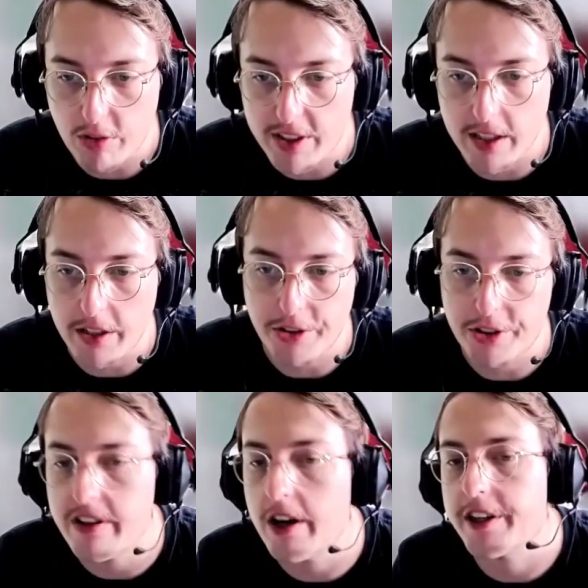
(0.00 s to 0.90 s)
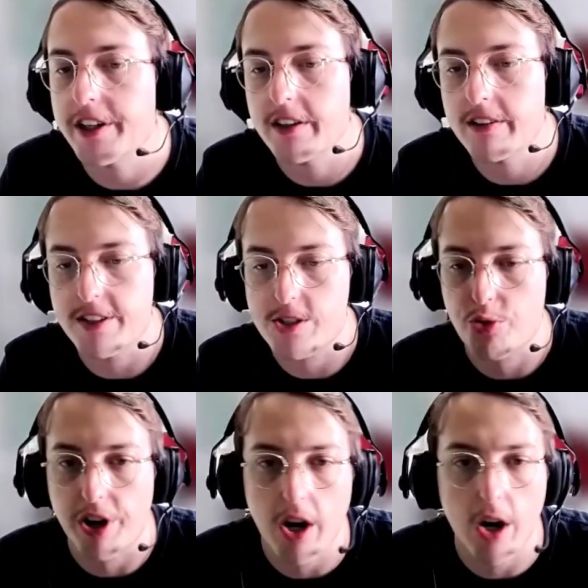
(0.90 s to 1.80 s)
killing your target,
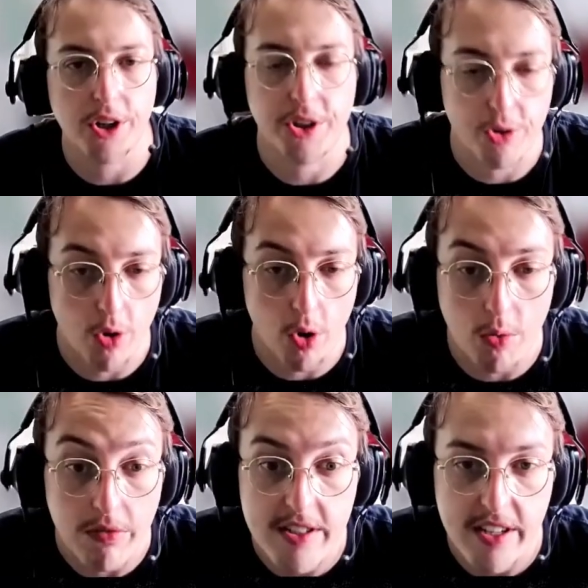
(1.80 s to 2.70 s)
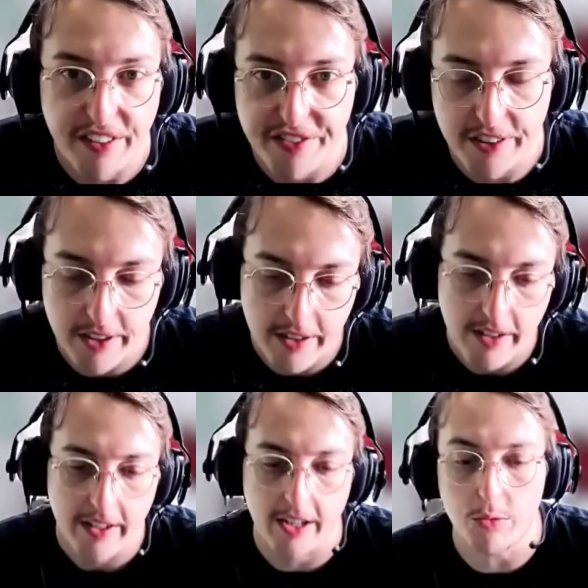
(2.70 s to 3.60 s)
disregarding your own safety,
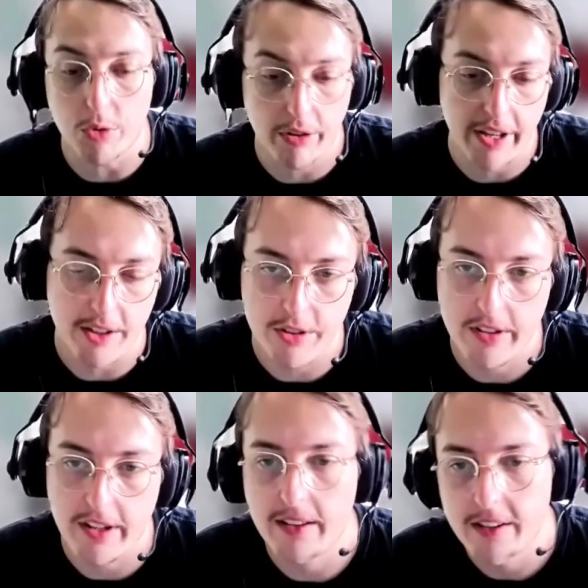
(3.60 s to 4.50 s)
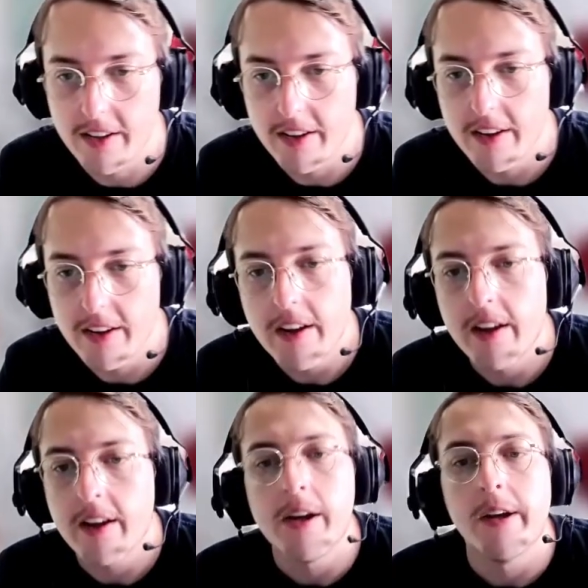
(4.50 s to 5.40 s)
and we'll get into that.
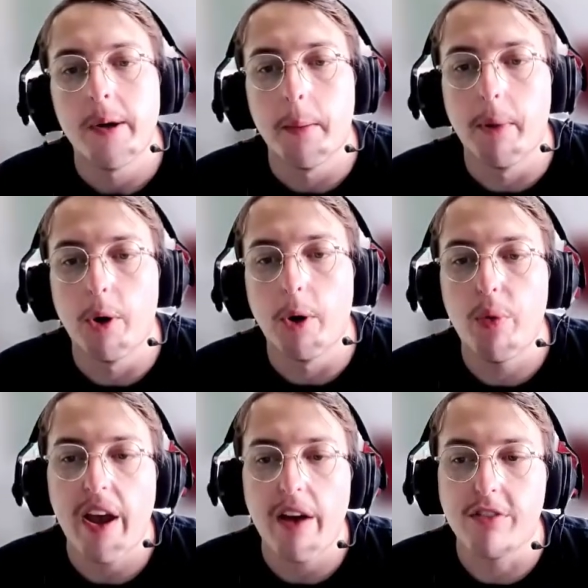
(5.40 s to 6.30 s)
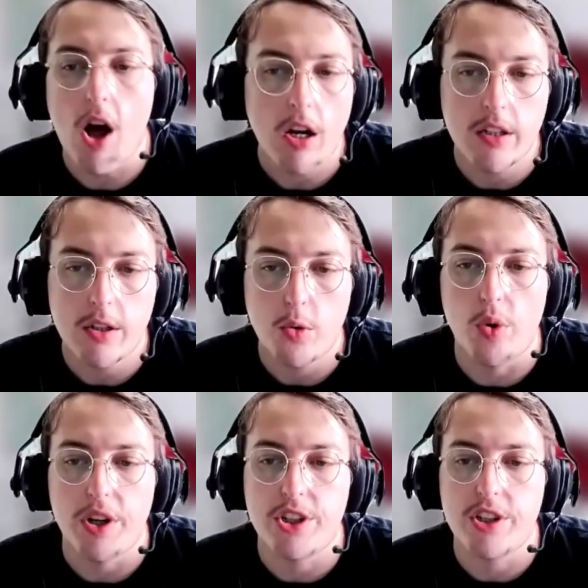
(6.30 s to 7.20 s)
But we have lock,
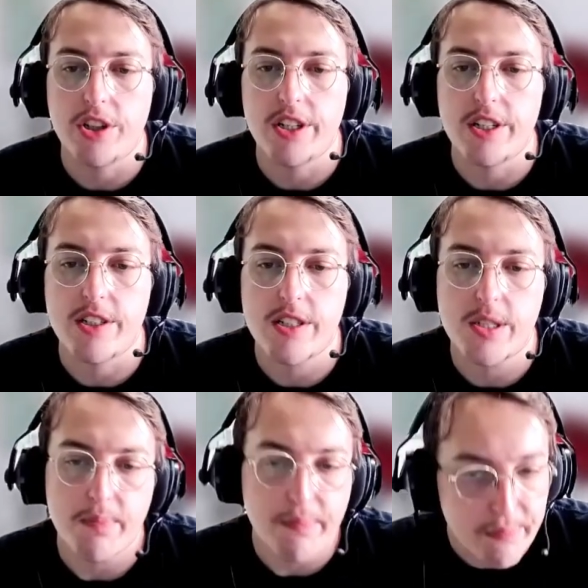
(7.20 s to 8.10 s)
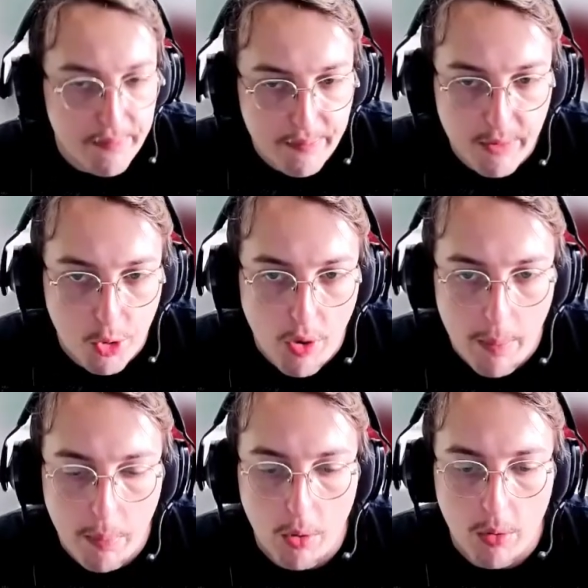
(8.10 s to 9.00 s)
which is a
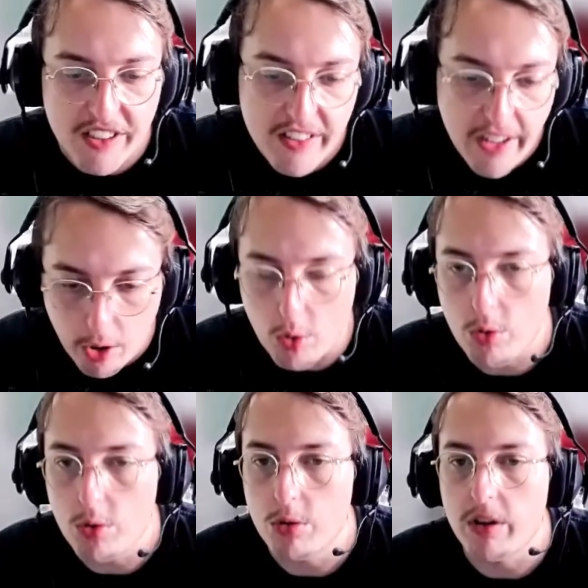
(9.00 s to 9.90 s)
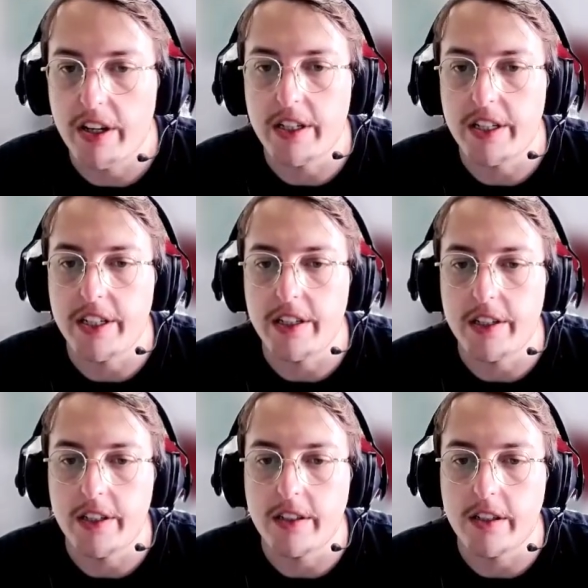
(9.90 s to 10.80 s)
grapple, a tackle,
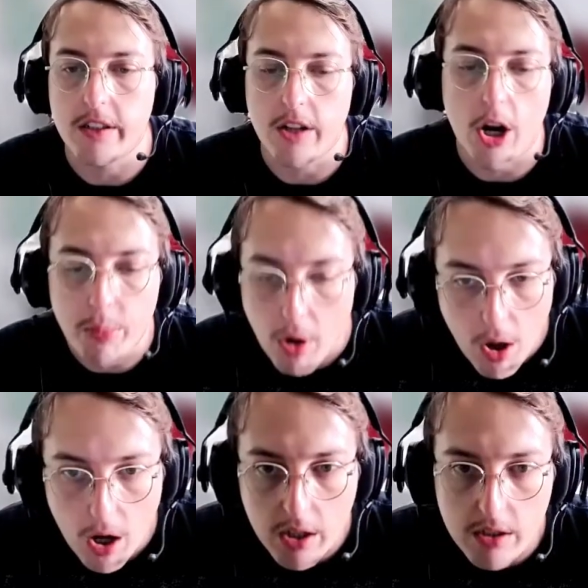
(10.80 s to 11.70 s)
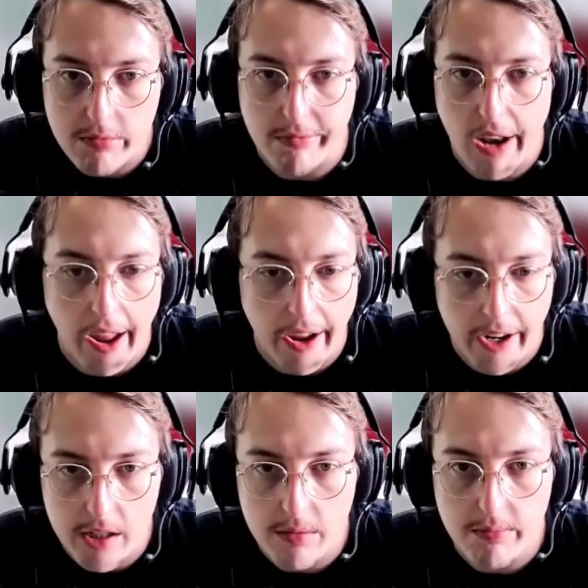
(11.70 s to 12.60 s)
an arm lock,
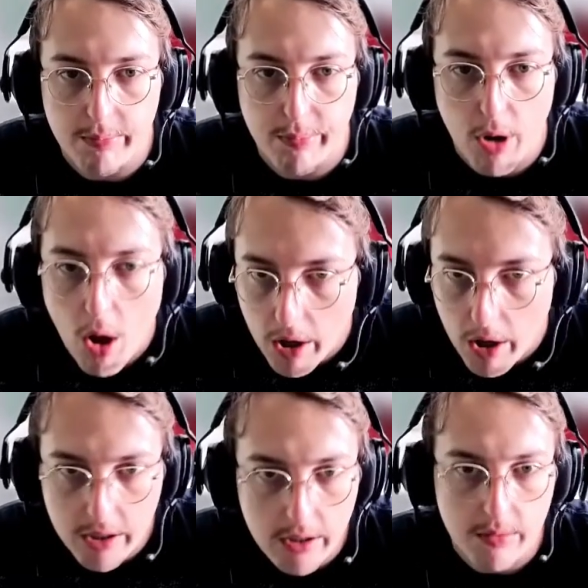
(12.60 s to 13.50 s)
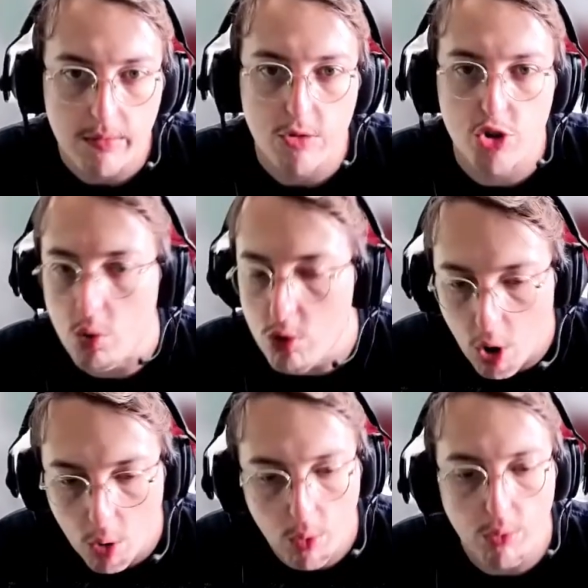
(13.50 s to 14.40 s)
lag, block,
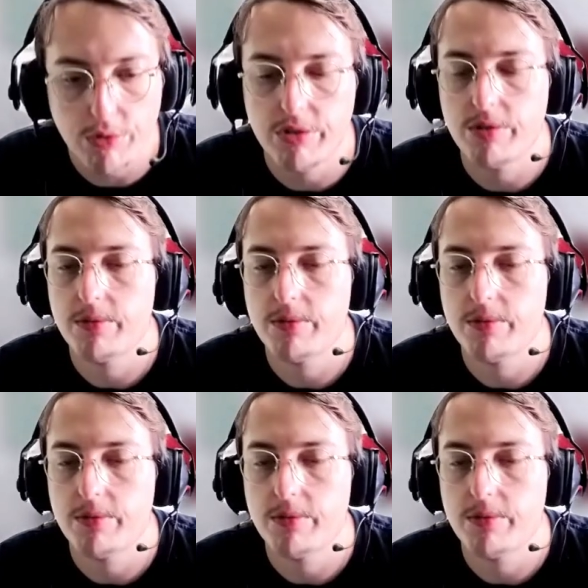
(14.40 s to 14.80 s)
chokehold.